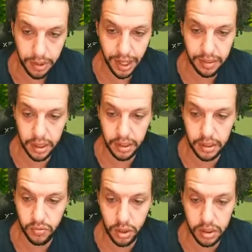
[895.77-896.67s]
But I think
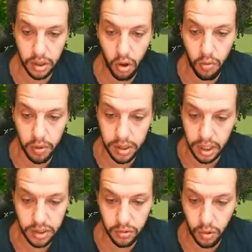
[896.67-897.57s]
this one is almost...
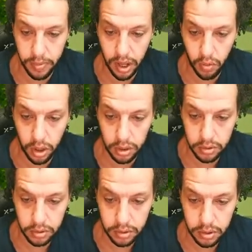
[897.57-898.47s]
That's a worry about
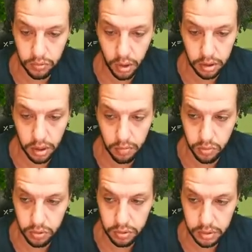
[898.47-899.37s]
wild. Well done,
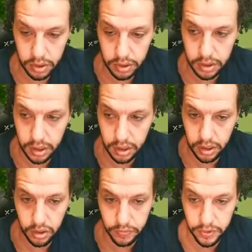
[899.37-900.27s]
bro. He did, did
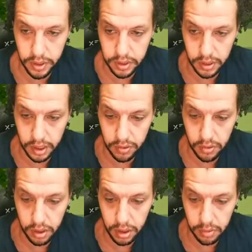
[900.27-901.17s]
did your face. You can't
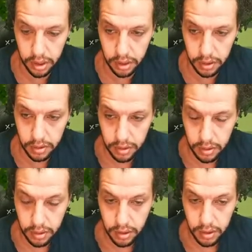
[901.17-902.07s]
do anything about it.
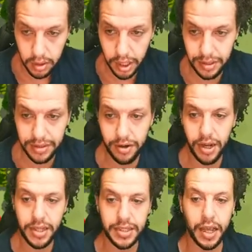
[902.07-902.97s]
That's
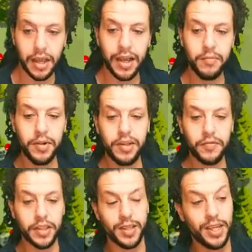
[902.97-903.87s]
crazy. I can't
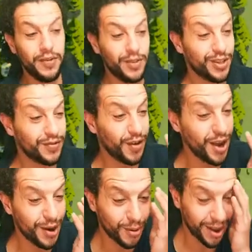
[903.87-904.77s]
believe it. He gave this
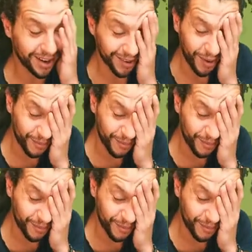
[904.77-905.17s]
fire one.